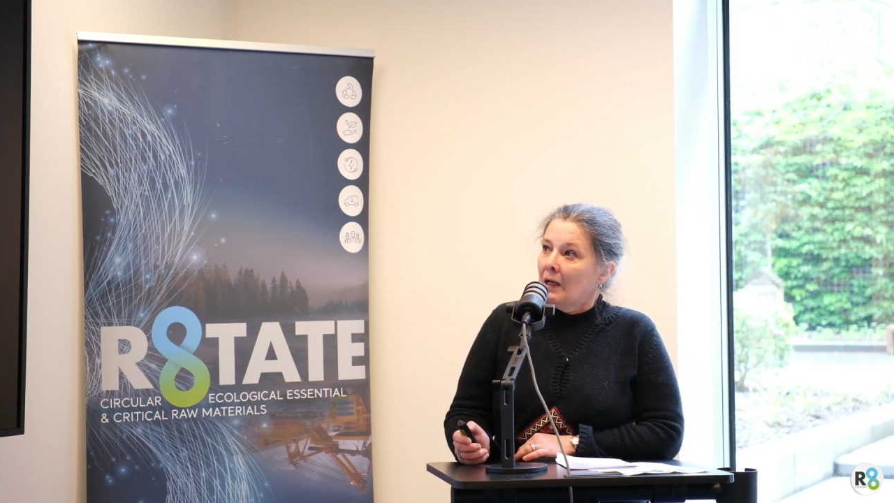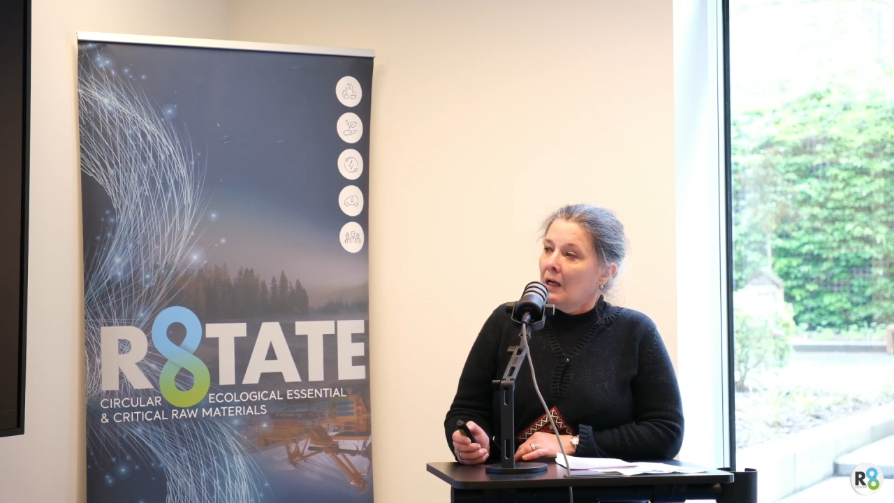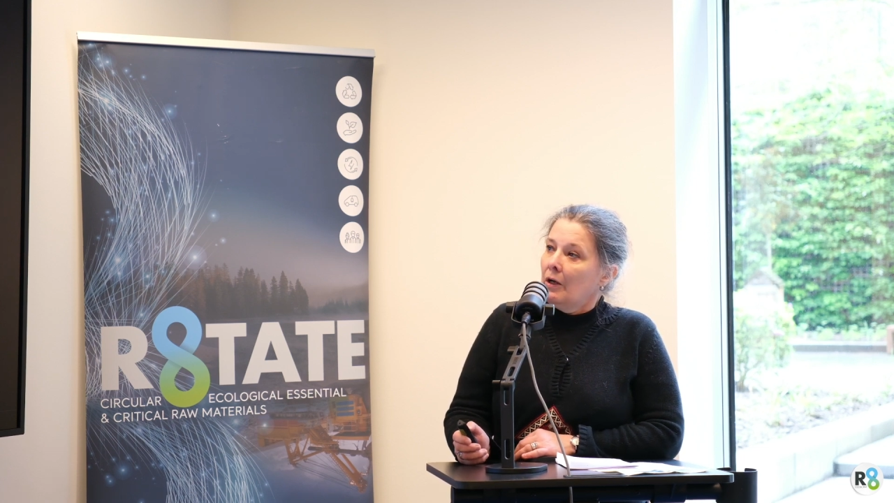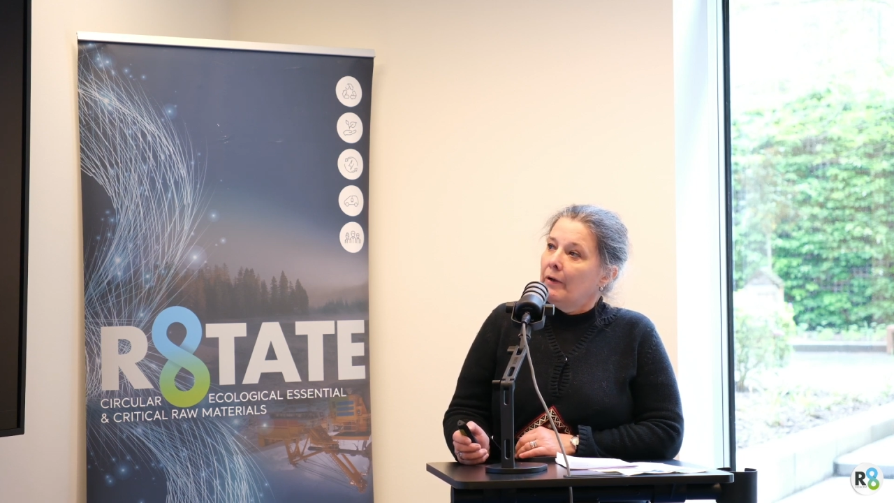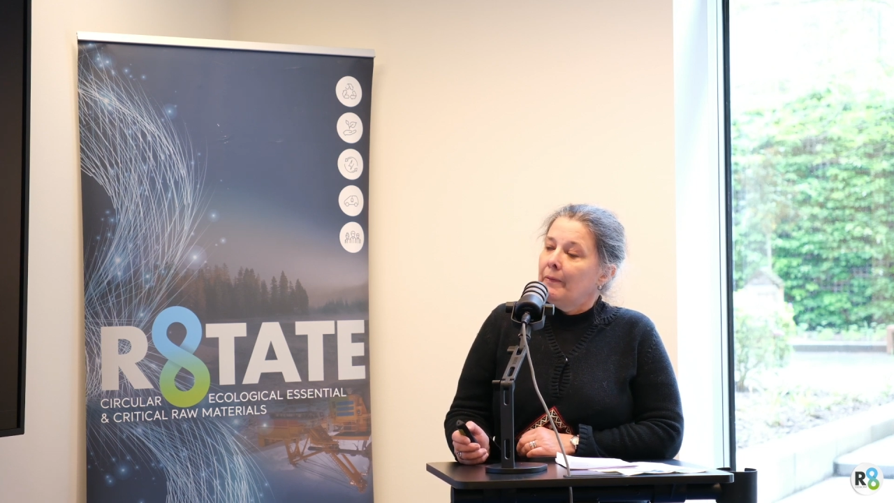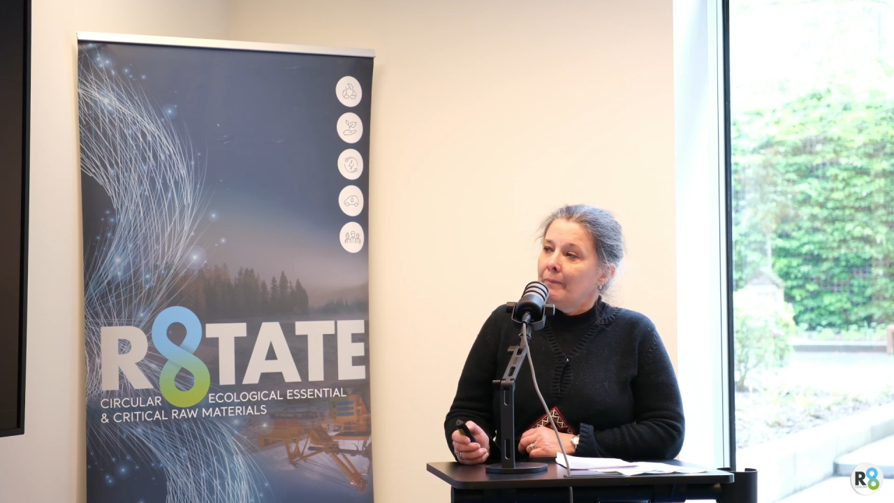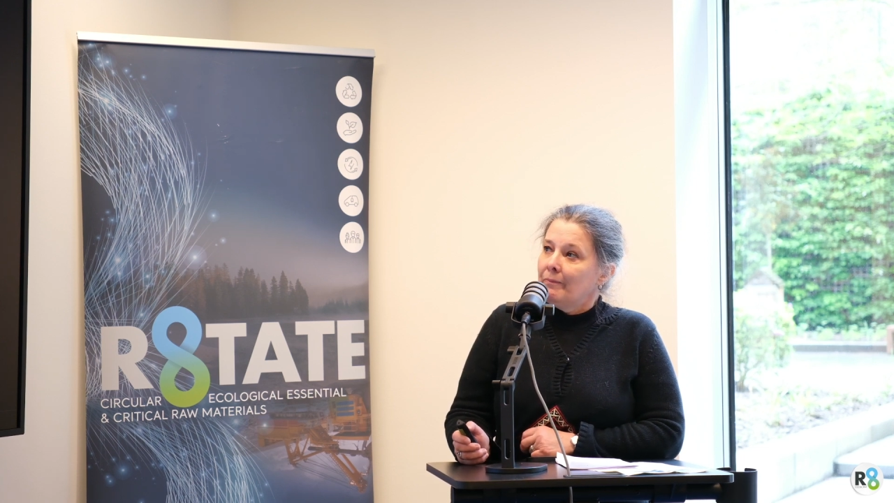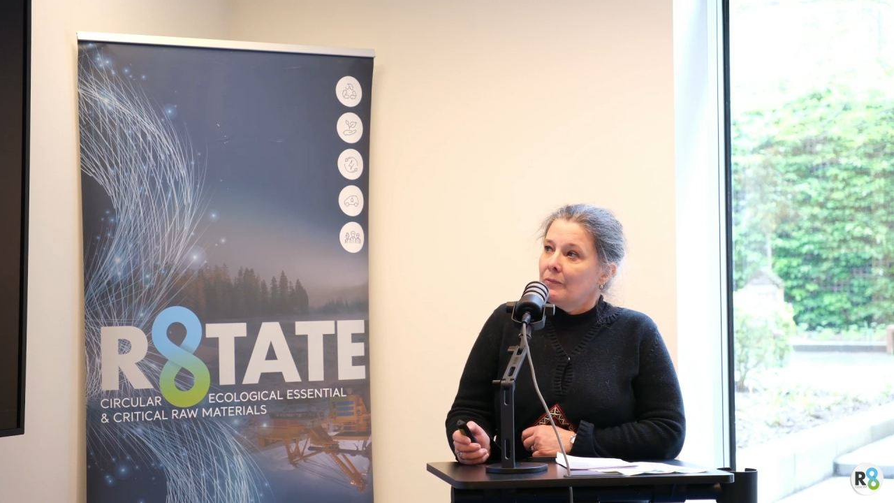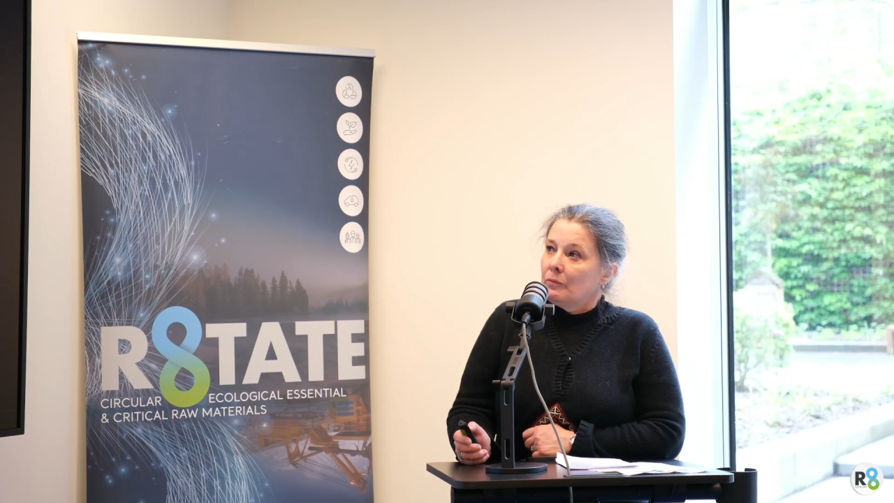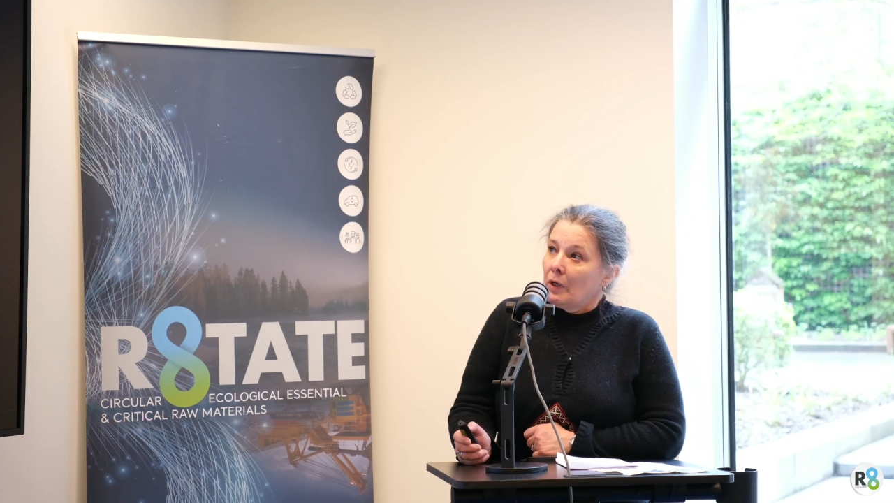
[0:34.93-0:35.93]

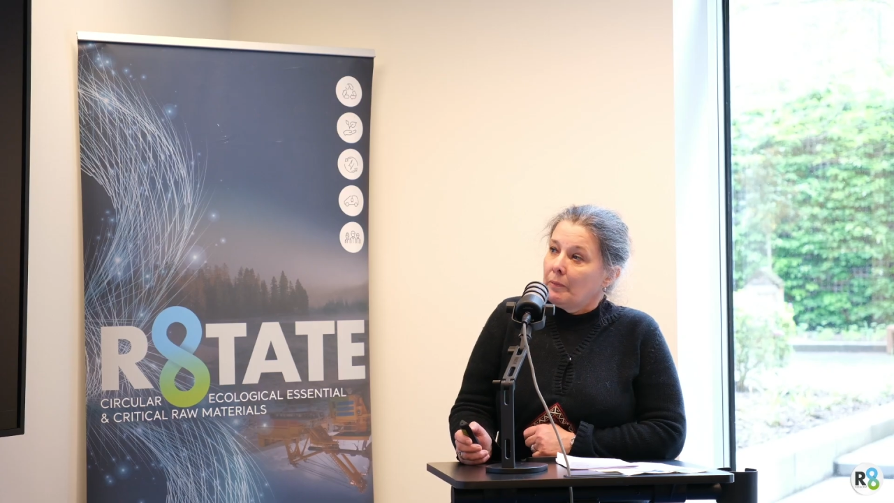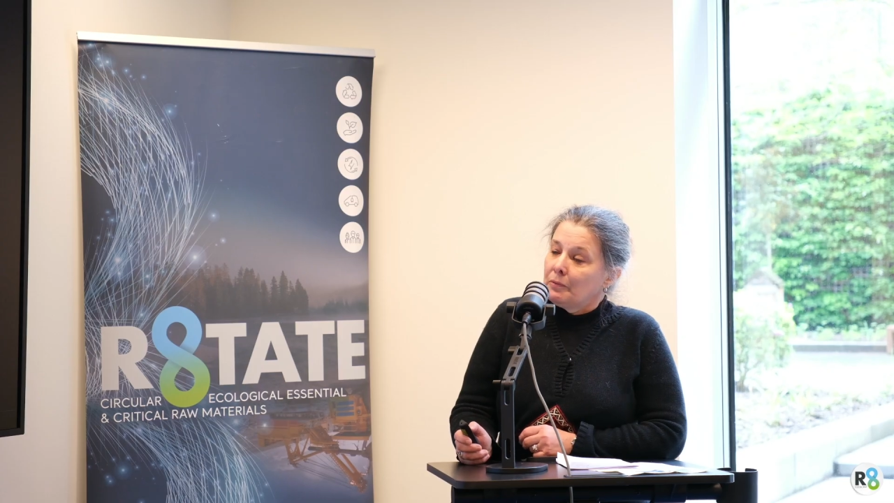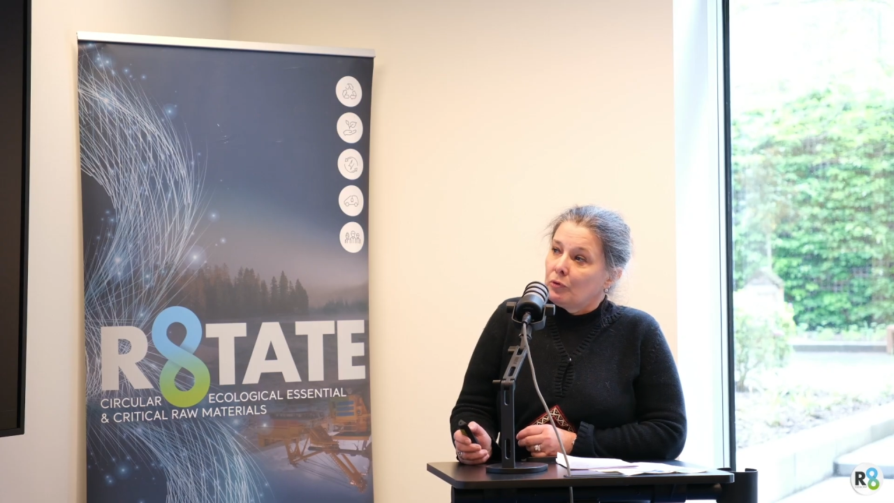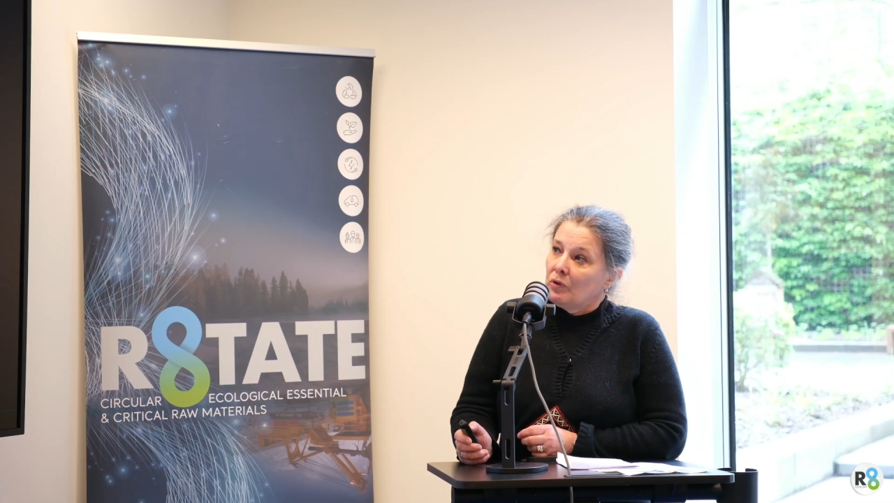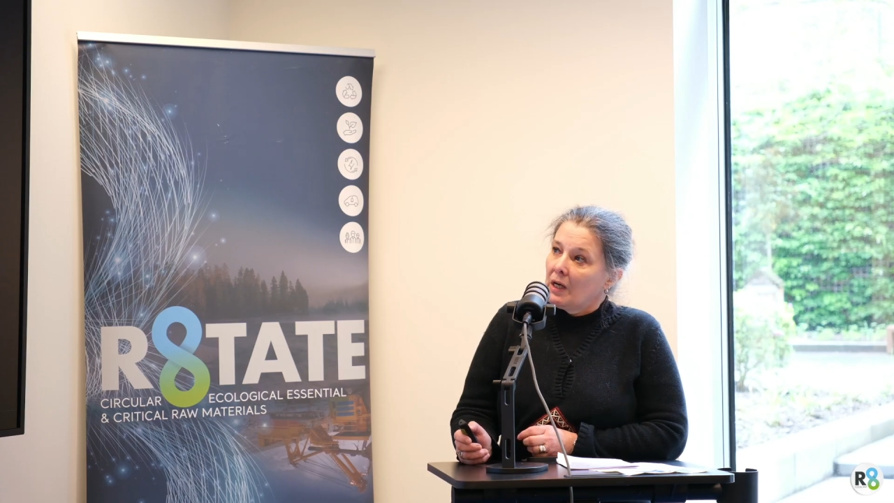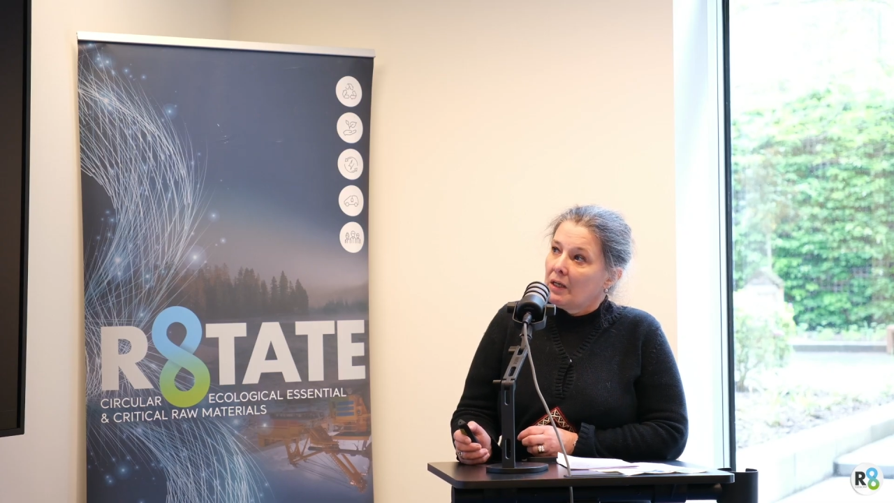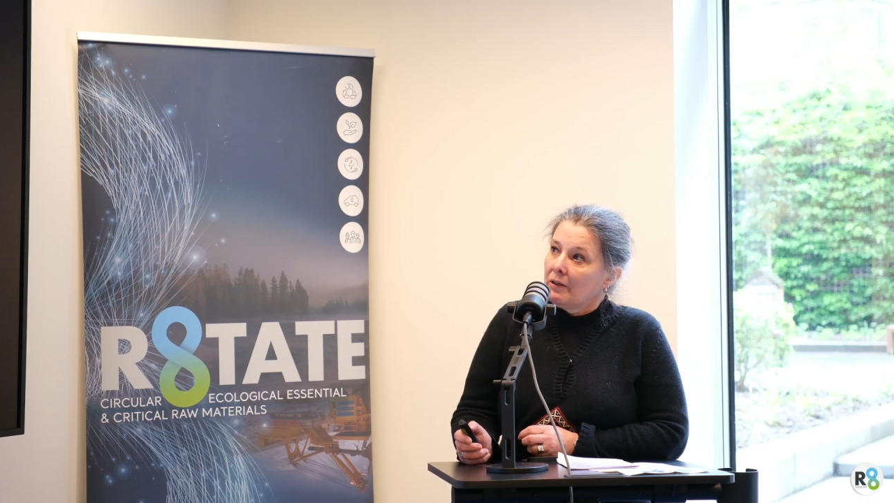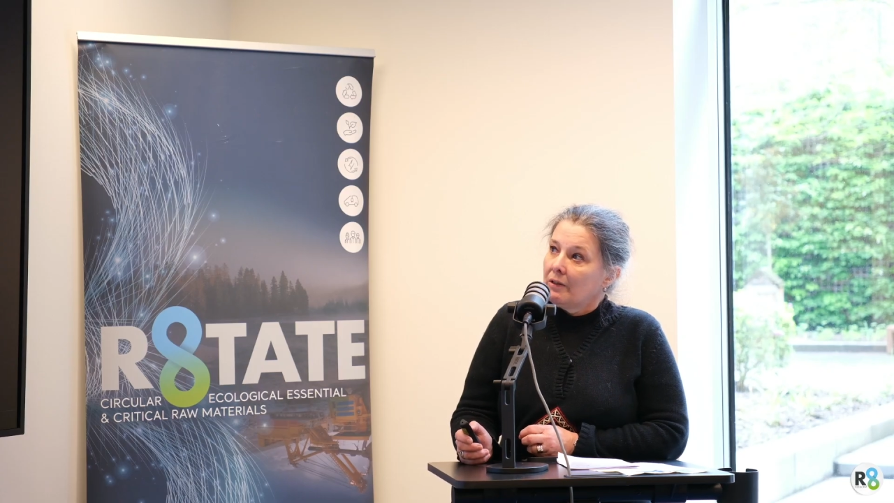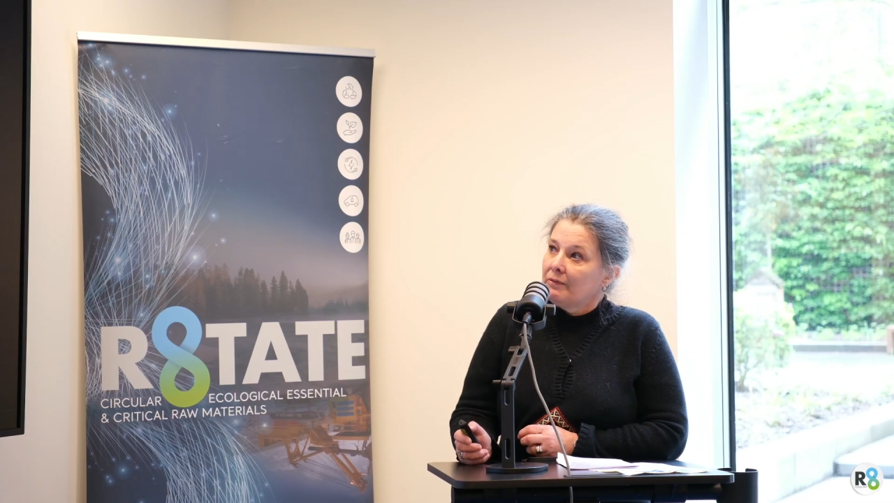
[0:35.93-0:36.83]
Up to now,